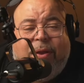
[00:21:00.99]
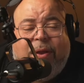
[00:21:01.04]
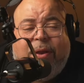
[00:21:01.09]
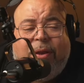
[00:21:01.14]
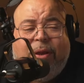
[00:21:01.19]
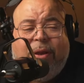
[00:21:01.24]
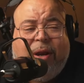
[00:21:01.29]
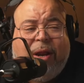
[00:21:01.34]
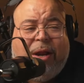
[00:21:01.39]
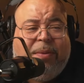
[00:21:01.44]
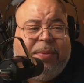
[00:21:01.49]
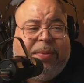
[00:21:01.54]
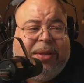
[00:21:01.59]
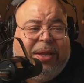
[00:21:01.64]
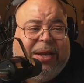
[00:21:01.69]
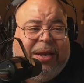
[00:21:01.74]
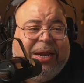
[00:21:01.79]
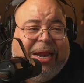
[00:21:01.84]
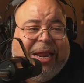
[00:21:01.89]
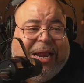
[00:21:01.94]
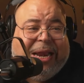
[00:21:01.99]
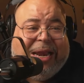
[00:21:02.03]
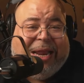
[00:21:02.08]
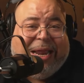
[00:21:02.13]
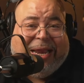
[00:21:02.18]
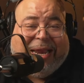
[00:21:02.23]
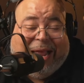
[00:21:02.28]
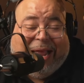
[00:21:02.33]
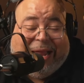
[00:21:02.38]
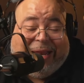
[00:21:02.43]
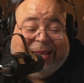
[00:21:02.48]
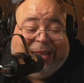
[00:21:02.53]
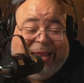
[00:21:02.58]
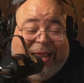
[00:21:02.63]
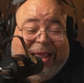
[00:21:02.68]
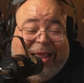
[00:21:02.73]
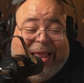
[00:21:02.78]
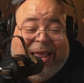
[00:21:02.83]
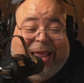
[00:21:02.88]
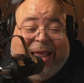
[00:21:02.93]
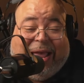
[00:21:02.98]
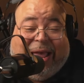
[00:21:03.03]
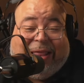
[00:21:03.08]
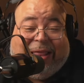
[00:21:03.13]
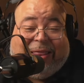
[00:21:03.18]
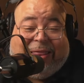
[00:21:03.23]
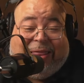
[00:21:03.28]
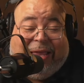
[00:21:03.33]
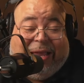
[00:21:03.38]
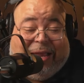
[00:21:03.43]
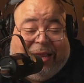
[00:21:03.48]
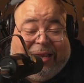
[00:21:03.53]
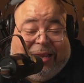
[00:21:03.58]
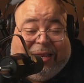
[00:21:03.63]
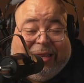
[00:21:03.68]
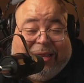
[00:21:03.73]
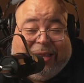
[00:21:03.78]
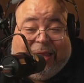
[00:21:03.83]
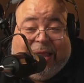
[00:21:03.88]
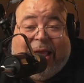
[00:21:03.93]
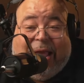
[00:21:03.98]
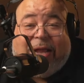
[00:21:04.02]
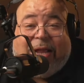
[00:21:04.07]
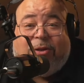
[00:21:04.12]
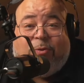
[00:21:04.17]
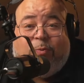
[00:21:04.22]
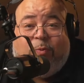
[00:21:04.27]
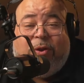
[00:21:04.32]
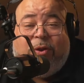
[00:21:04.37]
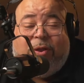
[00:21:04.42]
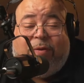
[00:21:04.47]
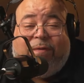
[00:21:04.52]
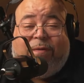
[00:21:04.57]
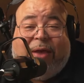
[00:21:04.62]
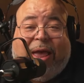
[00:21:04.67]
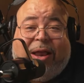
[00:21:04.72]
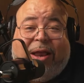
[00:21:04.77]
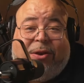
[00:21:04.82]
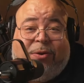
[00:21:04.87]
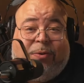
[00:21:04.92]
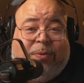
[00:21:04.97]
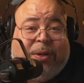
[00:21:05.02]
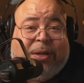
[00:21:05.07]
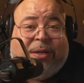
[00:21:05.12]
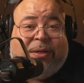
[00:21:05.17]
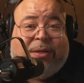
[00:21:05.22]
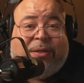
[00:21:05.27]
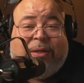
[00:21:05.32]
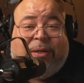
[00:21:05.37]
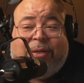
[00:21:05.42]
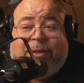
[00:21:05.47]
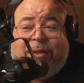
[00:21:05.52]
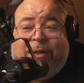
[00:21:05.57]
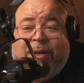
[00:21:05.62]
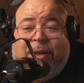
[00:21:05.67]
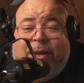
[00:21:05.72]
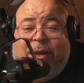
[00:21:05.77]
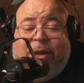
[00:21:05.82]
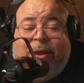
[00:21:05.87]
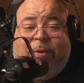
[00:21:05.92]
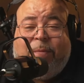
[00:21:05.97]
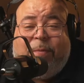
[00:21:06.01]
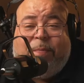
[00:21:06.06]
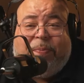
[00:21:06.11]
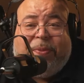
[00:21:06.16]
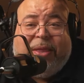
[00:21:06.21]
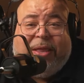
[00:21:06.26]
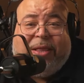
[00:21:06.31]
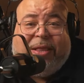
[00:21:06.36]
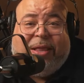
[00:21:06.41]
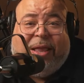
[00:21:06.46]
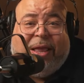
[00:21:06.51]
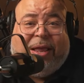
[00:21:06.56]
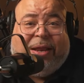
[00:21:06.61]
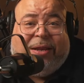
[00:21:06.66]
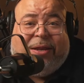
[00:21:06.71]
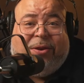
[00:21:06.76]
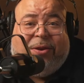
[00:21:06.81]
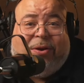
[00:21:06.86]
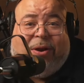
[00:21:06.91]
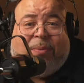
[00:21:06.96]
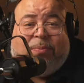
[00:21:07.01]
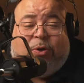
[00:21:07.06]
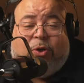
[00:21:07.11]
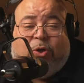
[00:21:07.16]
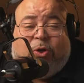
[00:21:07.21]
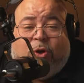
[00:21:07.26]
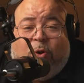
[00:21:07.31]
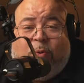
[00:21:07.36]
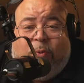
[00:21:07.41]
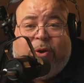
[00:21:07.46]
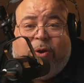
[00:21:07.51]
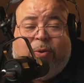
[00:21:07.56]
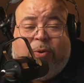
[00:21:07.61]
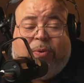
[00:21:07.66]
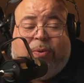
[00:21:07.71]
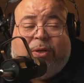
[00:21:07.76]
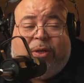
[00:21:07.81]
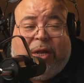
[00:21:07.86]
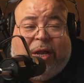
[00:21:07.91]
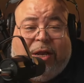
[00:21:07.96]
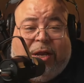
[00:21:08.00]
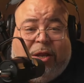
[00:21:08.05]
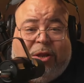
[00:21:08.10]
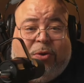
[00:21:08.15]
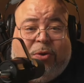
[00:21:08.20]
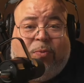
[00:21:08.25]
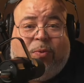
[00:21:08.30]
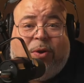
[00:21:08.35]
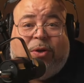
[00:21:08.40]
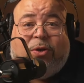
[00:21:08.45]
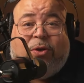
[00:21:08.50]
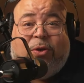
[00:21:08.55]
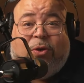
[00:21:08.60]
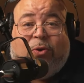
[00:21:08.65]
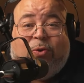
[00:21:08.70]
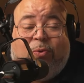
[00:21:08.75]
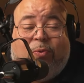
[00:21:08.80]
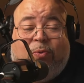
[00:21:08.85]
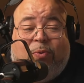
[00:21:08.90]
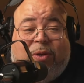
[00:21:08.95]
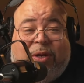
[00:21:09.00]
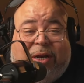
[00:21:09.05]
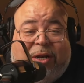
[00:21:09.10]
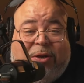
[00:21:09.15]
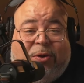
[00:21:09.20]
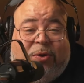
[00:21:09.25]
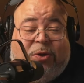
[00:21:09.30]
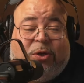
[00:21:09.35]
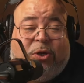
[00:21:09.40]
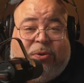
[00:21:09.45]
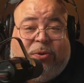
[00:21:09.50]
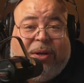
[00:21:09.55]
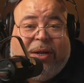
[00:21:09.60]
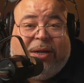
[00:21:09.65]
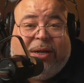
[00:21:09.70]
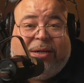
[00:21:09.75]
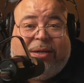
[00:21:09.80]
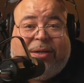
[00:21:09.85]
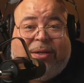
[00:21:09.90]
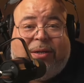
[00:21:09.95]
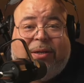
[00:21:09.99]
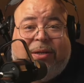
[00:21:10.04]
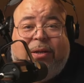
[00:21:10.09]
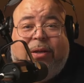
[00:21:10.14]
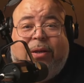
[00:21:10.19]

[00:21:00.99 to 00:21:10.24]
You know what I mean? And and, and I, I think that's where the value is. Is is that you know I'm showing you and telling you what to do, the little tricks.